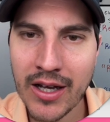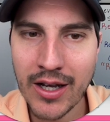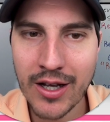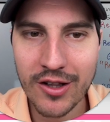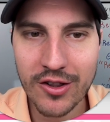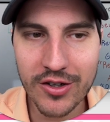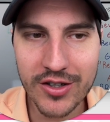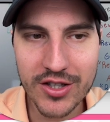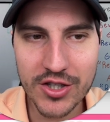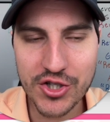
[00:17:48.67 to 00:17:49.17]

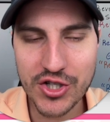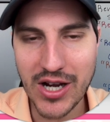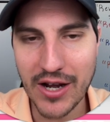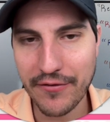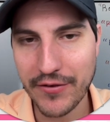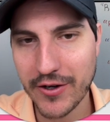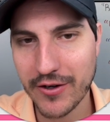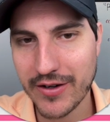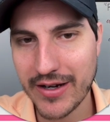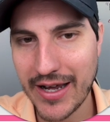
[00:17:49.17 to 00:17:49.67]
look at the chef
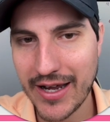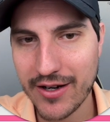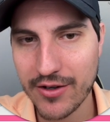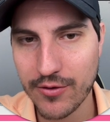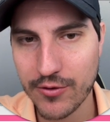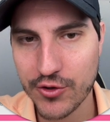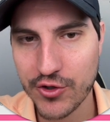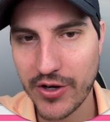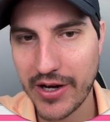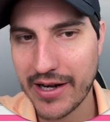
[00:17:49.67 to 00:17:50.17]
here today,
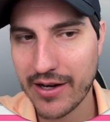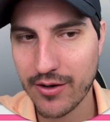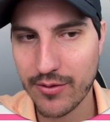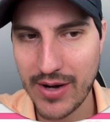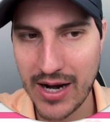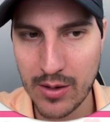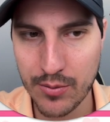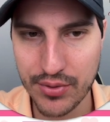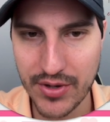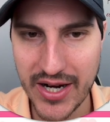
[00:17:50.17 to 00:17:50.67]
trading
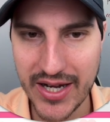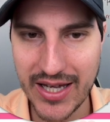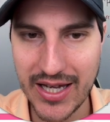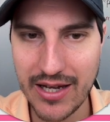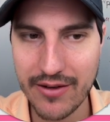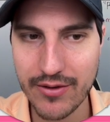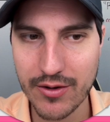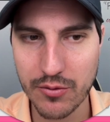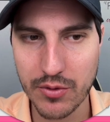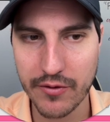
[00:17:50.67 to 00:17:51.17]
around break
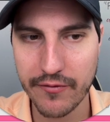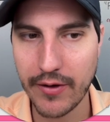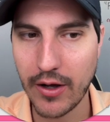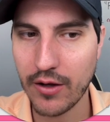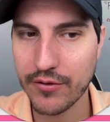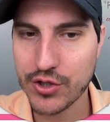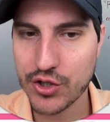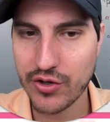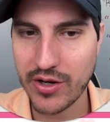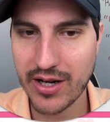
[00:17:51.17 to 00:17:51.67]
even.
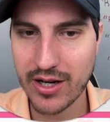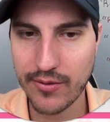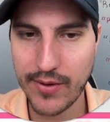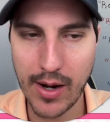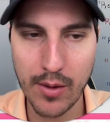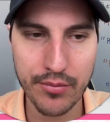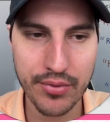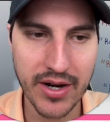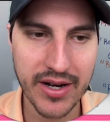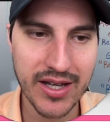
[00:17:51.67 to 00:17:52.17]
Revolve's trading
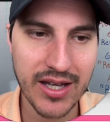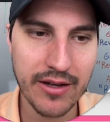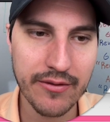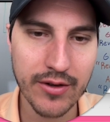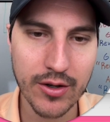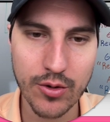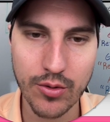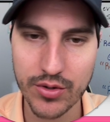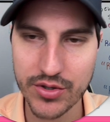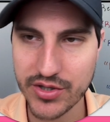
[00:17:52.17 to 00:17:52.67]
around break even.
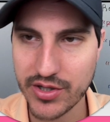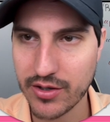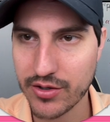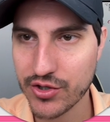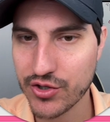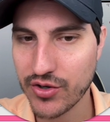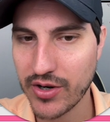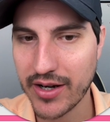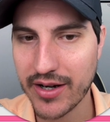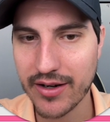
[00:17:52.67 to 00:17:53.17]
Corsair's
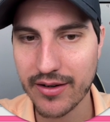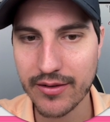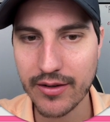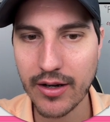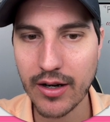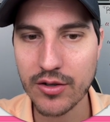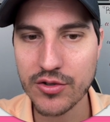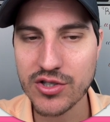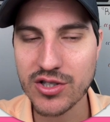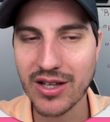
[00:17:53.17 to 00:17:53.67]
trading, you
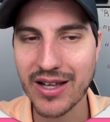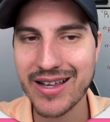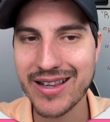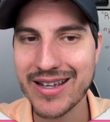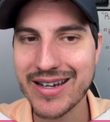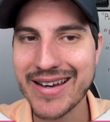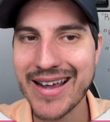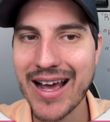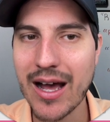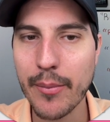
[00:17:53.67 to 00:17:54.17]
know, slightly
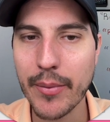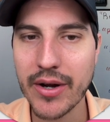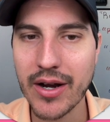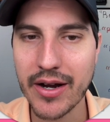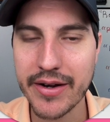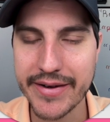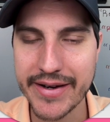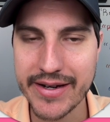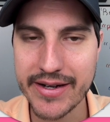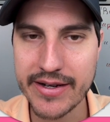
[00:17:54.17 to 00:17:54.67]
down, but
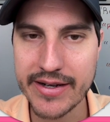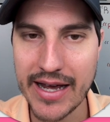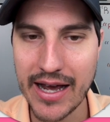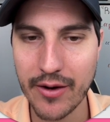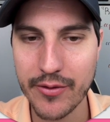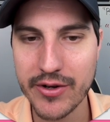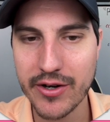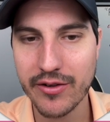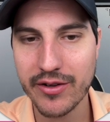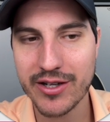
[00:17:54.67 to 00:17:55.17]
not down
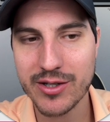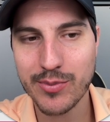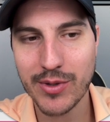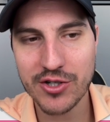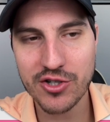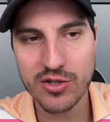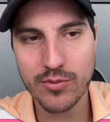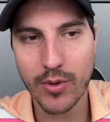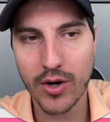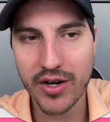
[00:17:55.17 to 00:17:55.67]
nearly as much
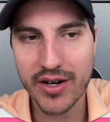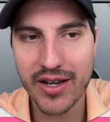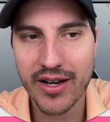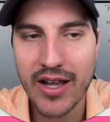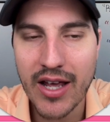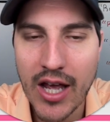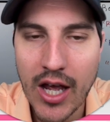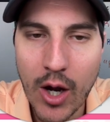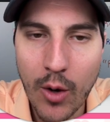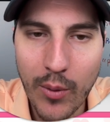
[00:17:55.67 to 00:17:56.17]
as the market.
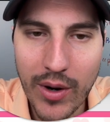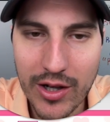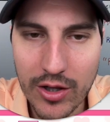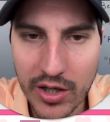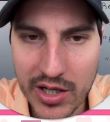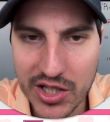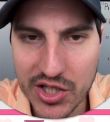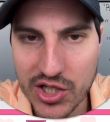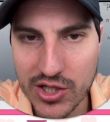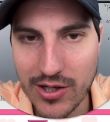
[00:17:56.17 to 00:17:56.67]
When I look
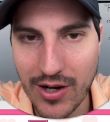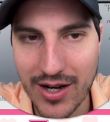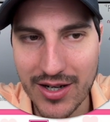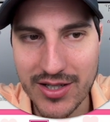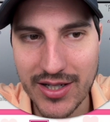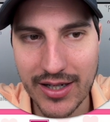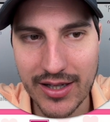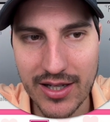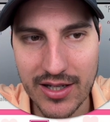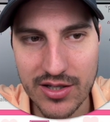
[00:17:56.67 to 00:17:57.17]
at stocks
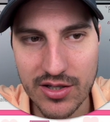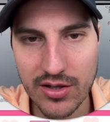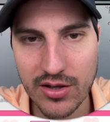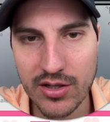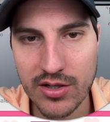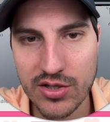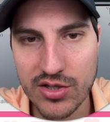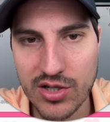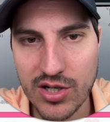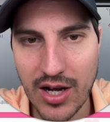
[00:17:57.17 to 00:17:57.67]
like this,
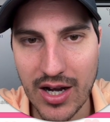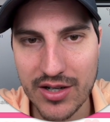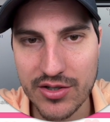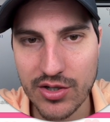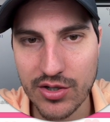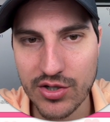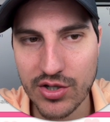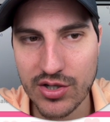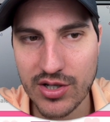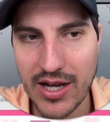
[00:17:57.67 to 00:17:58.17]
these stocks are
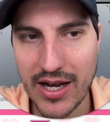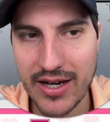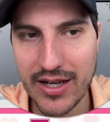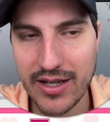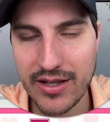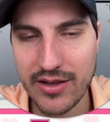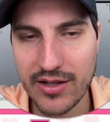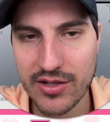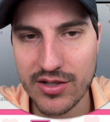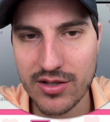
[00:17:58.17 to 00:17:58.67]
just kind of
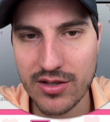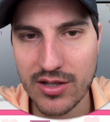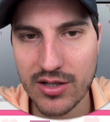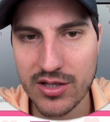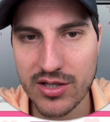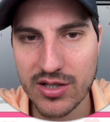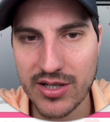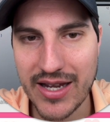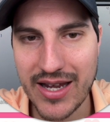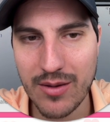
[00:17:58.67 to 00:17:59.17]
in this
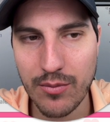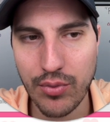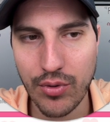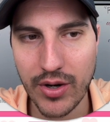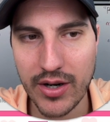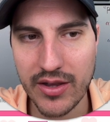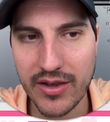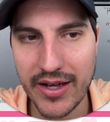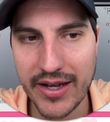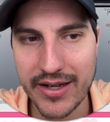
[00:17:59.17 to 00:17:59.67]

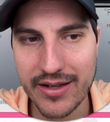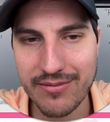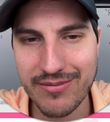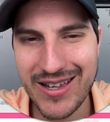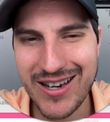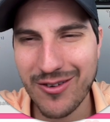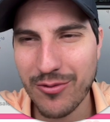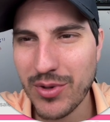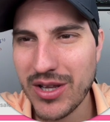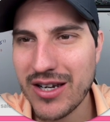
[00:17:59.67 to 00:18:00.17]
standpoint, like they
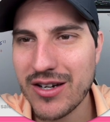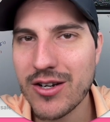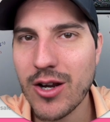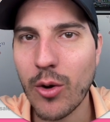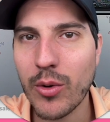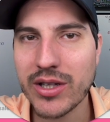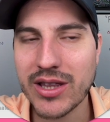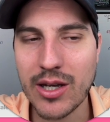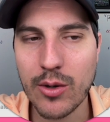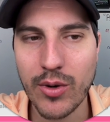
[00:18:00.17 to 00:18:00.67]
don't really know
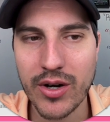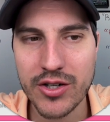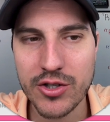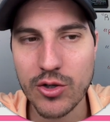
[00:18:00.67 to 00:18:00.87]
what they want to